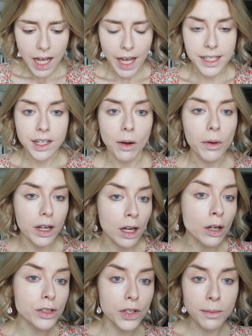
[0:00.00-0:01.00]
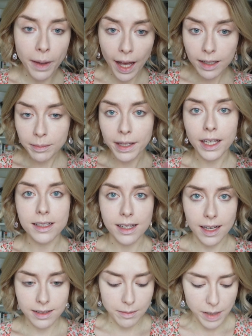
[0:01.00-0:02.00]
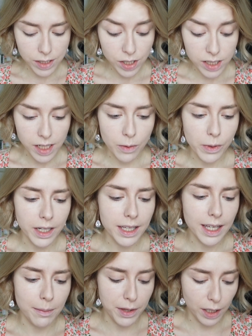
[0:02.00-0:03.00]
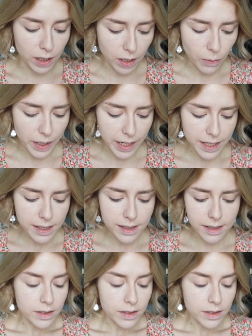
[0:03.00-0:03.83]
I don't want to go too matte because, as I mentioned, I want to keep the glowiness.